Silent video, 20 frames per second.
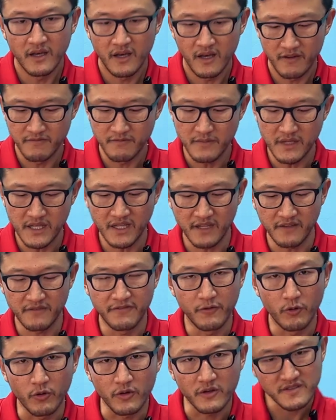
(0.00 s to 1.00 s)
of meeting
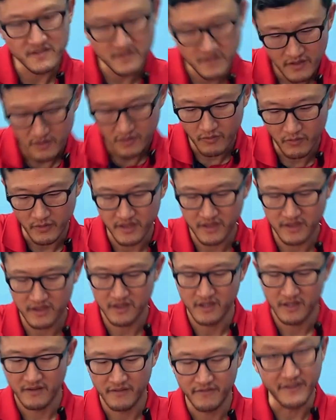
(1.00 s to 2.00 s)
force with
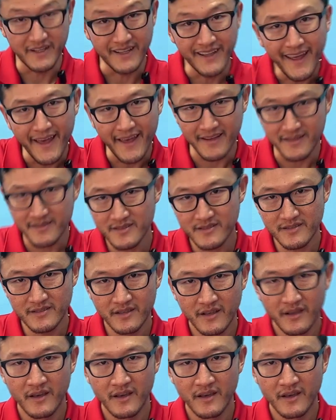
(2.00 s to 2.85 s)
finesse